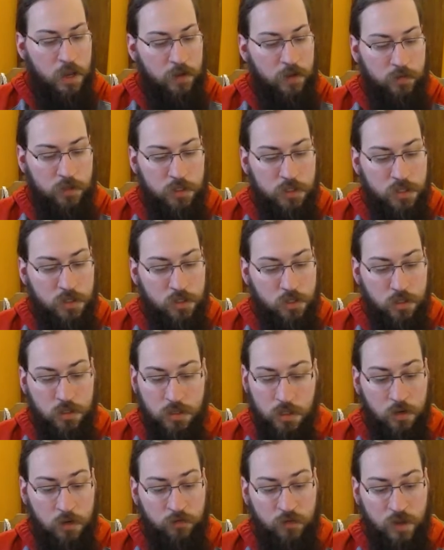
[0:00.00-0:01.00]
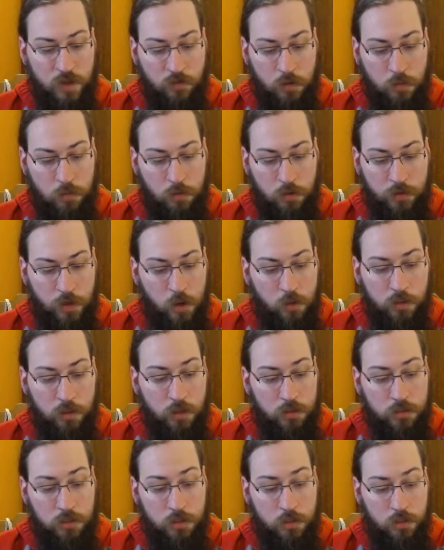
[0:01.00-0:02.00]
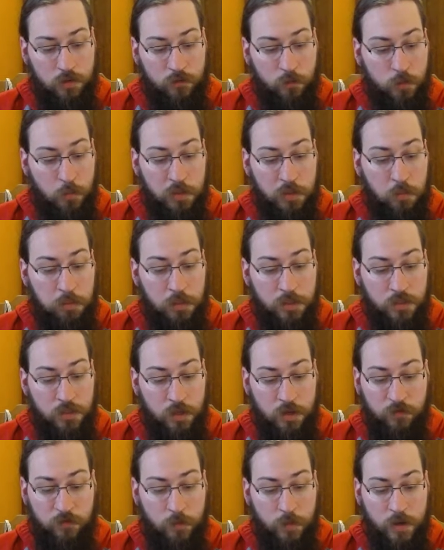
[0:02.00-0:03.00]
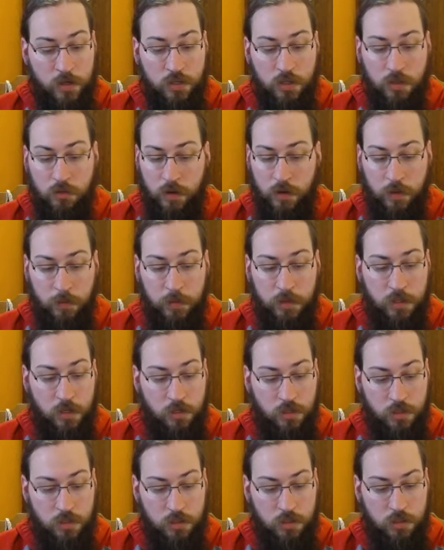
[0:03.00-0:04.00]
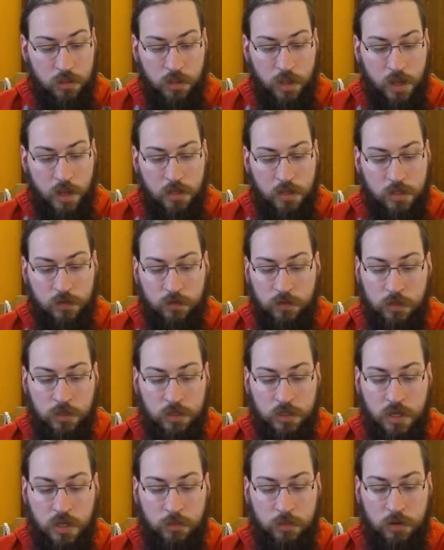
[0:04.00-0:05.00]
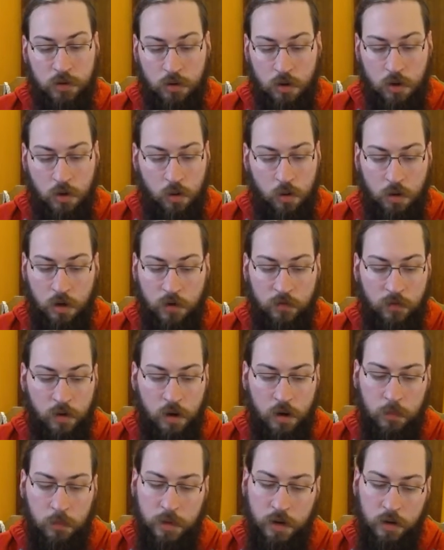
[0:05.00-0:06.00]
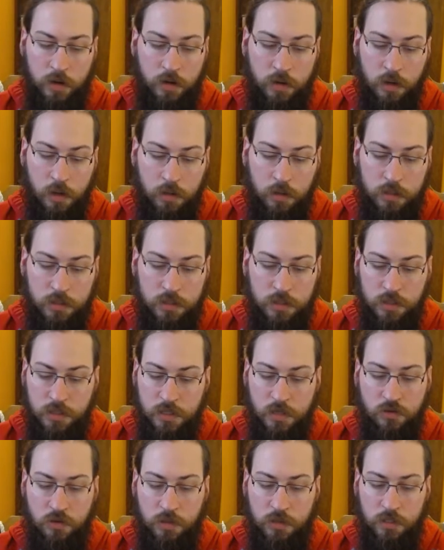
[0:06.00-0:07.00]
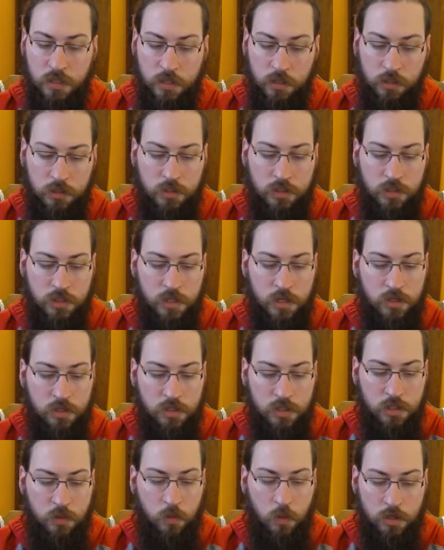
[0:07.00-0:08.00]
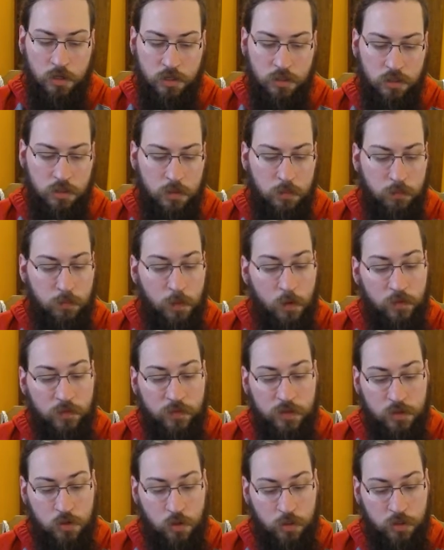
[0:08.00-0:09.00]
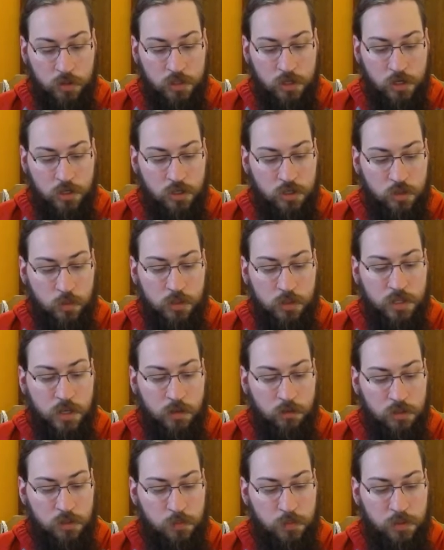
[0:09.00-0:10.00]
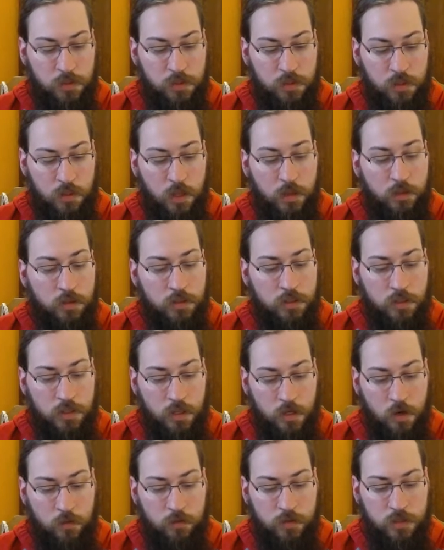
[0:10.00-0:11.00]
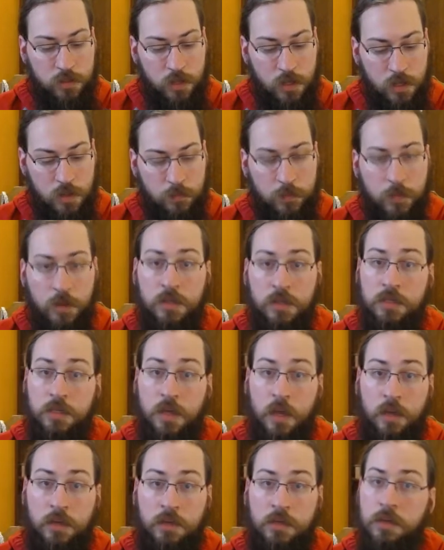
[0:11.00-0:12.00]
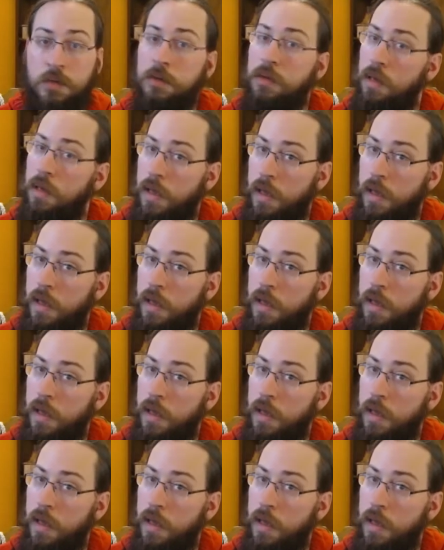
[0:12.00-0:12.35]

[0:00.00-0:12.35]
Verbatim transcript: If the decision is unfavorable, the only alternative would be to place our information and recommendations into the hands of the Deuxième Bureau or of our American colleagues in the Central Intelligence Agency in Washington. Both of these organizations would doubtless be delighted to take over the scheme. Signed,